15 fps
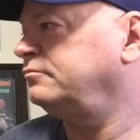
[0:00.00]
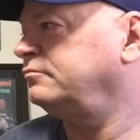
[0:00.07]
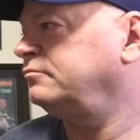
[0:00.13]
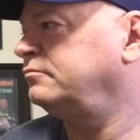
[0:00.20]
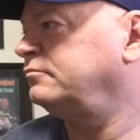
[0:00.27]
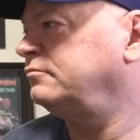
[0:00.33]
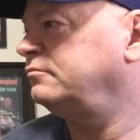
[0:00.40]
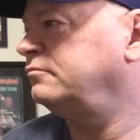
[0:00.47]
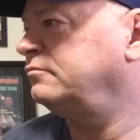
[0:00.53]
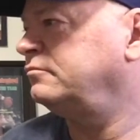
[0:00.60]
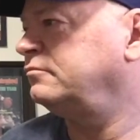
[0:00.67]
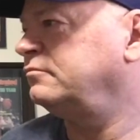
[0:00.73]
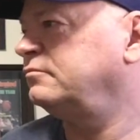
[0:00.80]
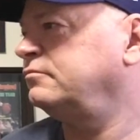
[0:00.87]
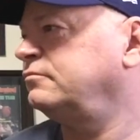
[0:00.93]

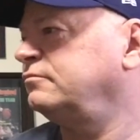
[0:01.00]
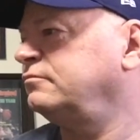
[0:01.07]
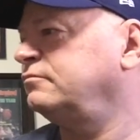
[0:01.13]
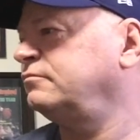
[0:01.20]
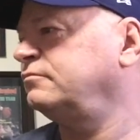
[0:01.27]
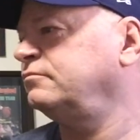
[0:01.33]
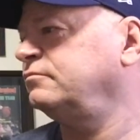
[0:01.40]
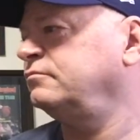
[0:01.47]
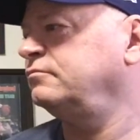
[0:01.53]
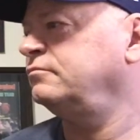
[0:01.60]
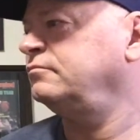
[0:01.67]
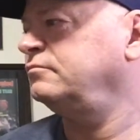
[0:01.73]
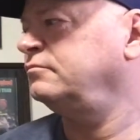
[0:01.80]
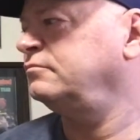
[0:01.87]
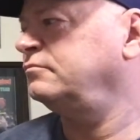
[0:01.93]

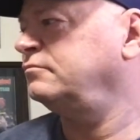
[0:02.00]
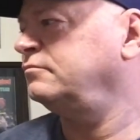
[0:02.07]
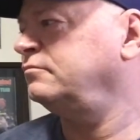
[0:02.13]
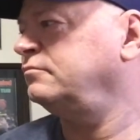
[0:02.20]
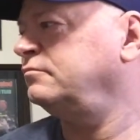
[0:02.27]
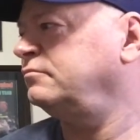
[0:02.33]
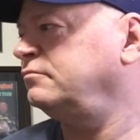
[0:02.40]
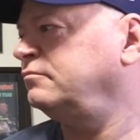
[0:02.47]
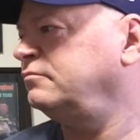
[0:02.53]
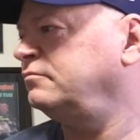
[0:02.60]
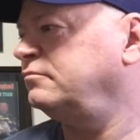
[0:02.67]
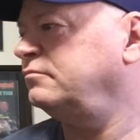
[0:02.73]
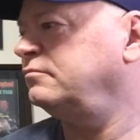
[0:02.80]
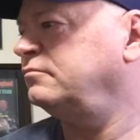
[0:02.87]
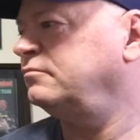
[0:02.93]

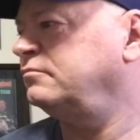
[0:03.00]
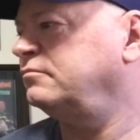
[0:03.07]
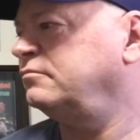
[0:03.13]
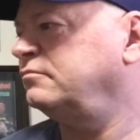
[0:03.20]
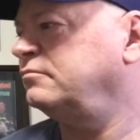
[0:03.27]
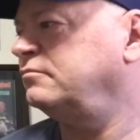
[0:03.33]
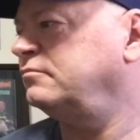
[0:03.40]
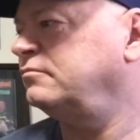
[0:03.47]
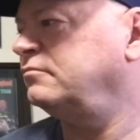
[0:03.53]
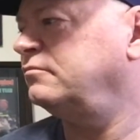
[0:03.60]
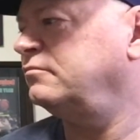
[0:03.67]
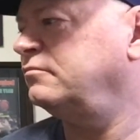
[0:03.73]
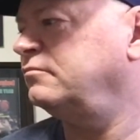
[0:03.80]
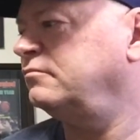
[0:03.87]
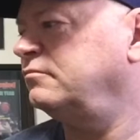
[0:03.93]

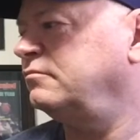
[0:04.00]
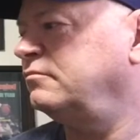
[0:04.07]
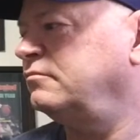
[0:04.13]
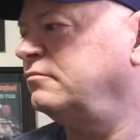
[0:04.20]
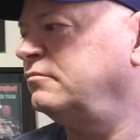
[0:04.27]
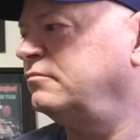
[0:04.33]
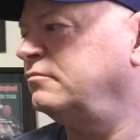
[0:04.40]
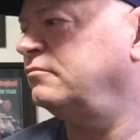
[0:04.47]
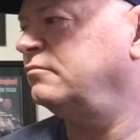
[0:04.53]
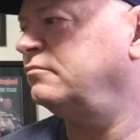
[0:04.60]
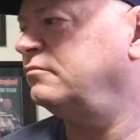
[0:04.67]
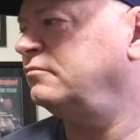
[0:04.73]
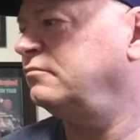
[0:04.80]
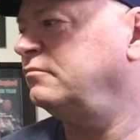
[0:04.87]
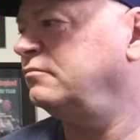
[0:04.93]

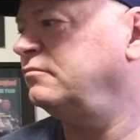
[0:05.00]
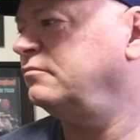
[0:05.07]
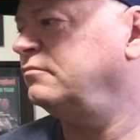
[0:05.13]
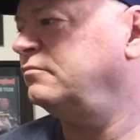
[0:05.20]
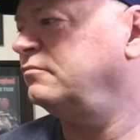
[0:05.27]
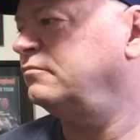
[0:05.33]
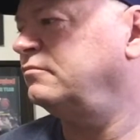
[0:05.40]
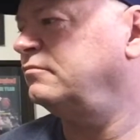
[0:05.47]
This person isn't speaking.